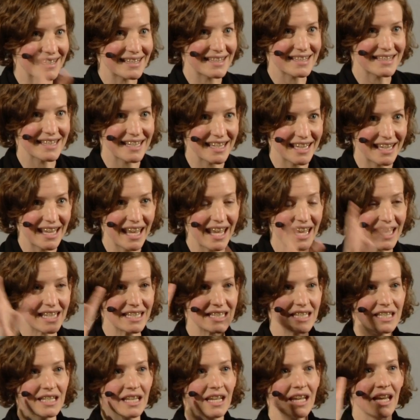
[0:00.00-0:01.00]
is to
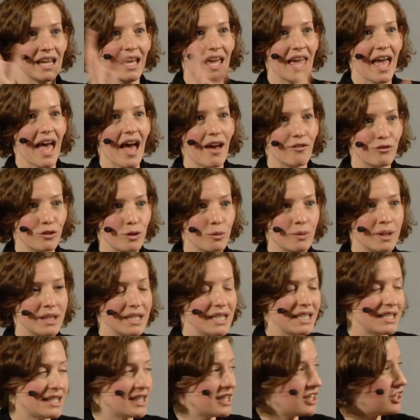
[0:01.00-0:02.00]
get everyone
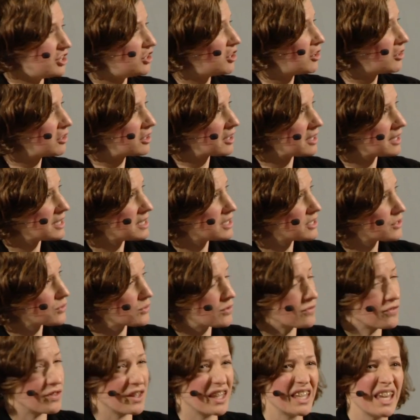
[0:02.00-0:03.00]
eating yogurt as sort
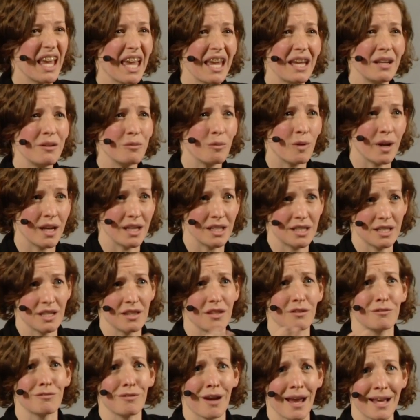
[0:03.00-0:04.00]
of the gateway to
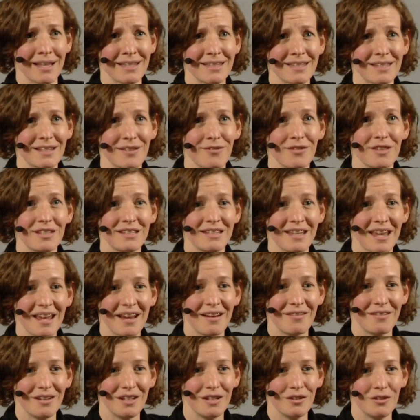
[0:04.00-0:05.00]
the rest of the
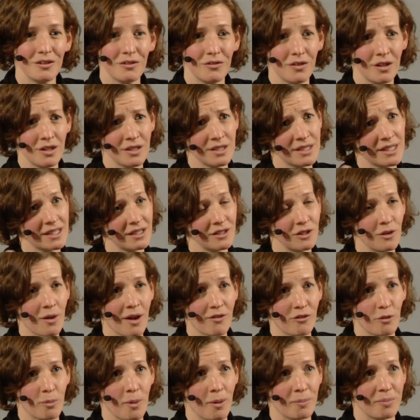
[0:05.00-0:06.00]
dairy universe. Here you
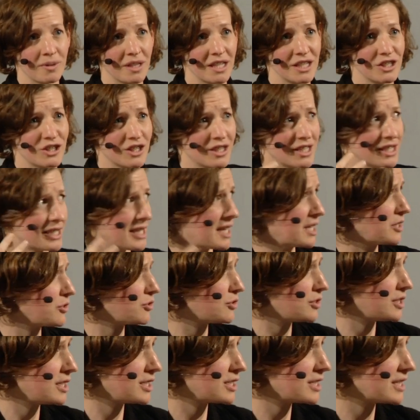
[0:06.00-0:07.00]
have a population that's like
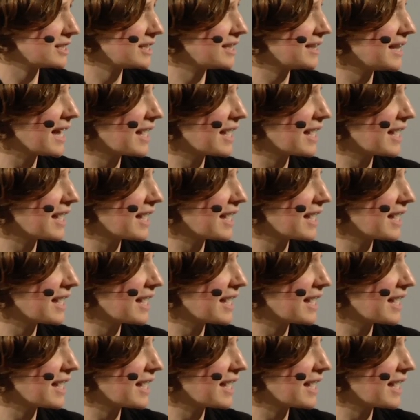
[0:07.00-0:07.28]
traditionally